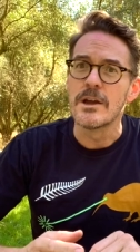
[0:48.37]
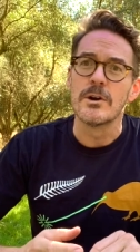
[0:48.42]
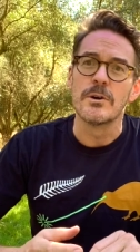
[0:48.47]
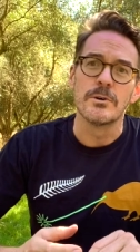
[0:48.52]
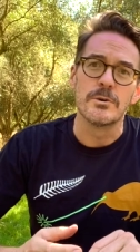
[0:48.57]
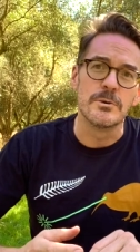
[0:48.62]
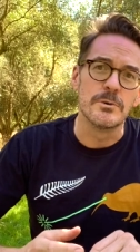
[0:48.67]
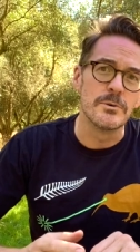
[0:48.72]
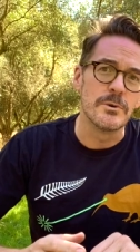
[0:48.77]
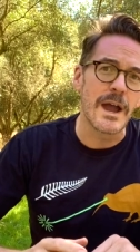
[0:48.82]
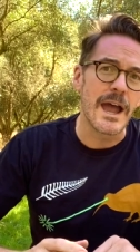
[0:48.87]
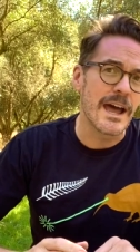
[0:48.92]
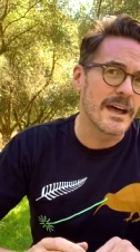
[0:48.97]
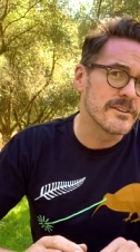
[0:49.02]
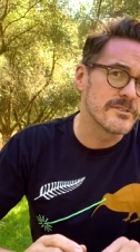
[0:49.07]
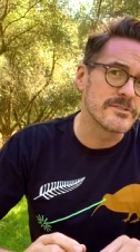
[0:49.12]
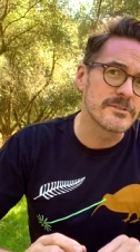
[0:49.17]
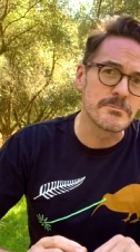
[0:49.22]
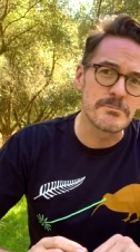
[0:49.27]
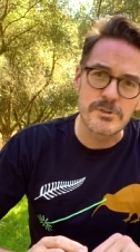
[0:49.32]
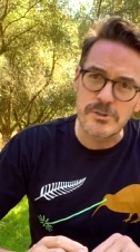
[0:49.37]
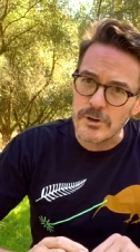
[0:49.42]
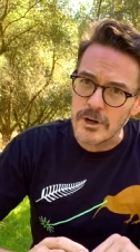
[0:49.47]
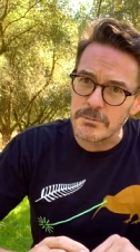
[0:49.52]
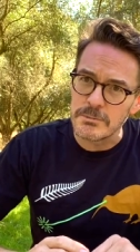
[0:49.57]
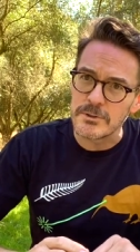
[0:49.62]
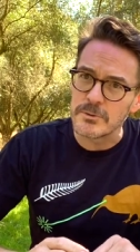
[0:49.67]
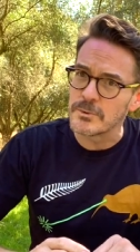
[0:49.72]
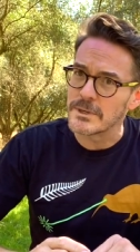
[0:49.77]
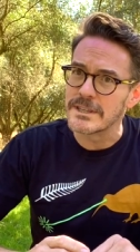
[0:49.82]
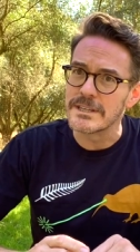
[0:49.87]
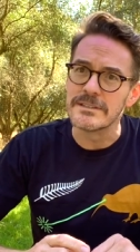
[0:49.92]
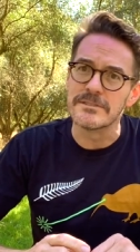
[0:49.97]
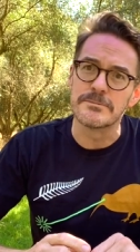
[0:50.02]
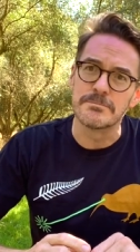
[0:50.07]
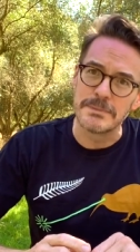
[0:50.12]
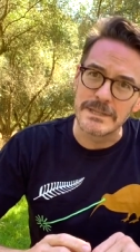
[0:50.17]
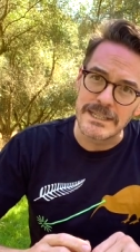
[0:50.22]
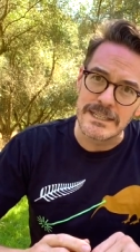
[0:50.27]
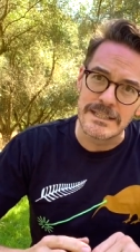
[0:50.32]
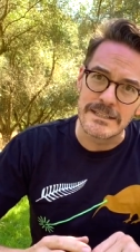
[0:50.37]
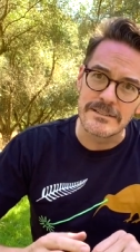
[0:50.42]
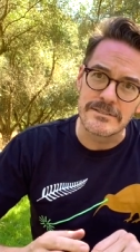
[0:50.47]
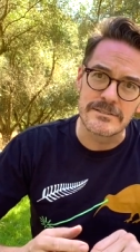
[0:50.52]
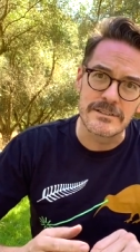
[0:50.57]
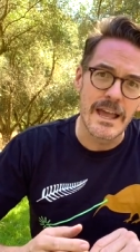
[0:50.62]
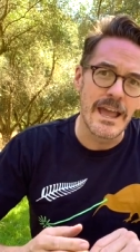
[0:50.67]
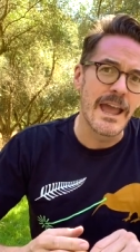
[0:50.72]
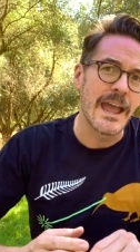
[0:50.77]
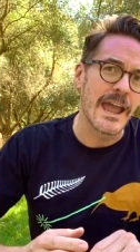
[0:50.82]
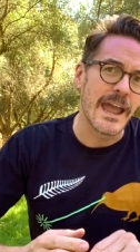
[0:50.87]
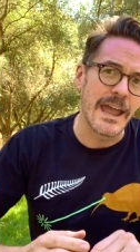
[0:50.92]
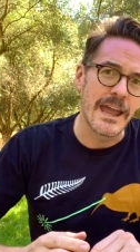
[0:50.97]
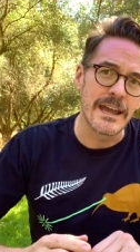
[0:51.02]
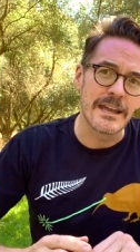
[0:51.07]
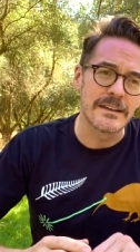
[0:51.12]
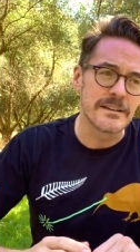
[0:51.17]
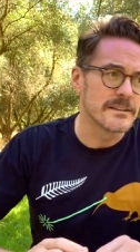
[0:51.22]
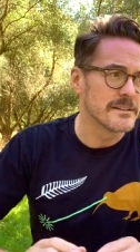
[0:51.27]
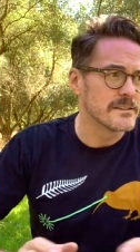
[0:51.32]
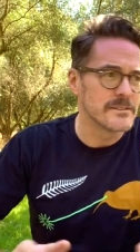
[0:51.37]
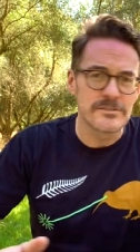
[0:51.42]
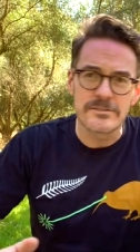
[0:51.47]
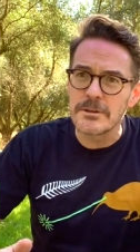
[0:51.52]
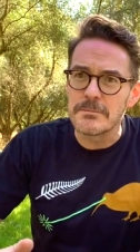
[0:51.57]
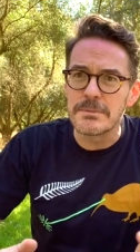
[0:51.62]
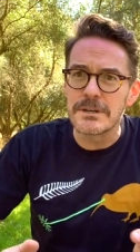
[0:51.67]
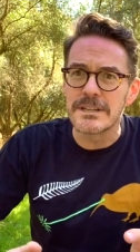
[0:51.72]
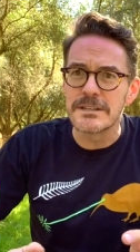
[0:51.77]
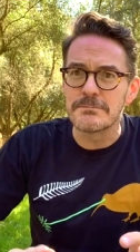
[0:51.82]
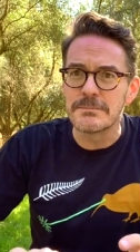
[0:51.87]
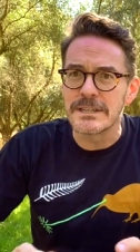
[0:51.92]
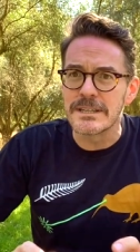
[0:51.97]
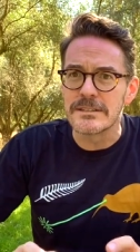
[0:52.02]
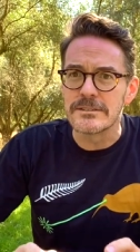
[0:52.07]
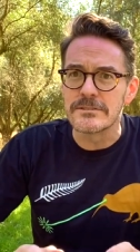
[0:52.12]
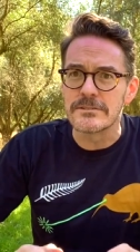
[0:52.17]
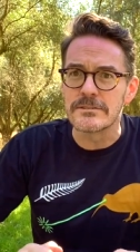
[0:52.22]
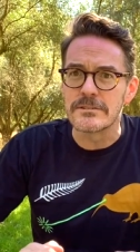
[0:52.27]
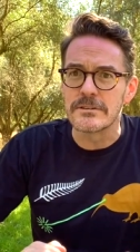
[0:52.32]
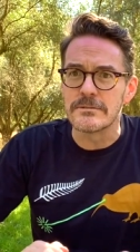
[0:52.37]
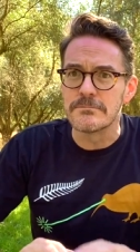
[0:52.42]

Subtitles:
who has some trouble with his bees, and somebody begins